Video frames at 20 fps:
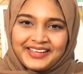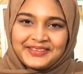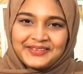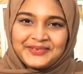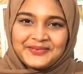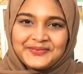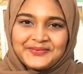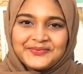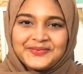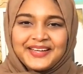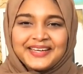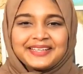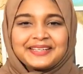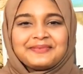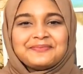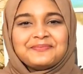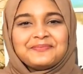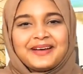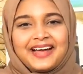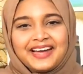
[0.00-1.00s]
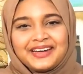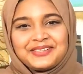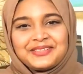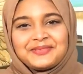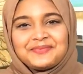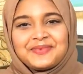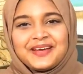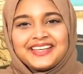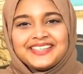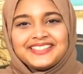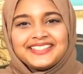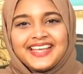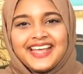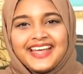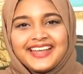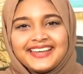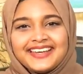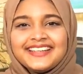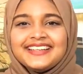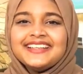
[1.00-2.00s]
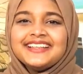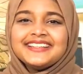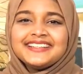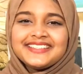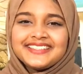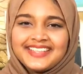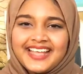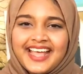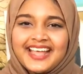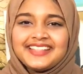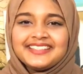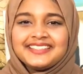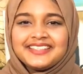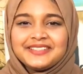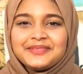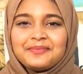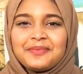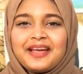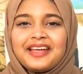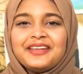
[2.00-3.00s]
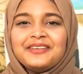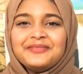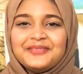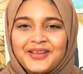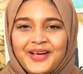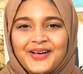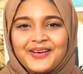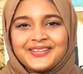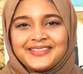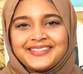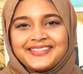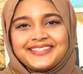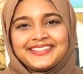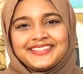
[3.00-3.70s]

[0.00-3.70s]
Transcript: Assalamualaikum, welcome back to my channel sanzismail vlogs.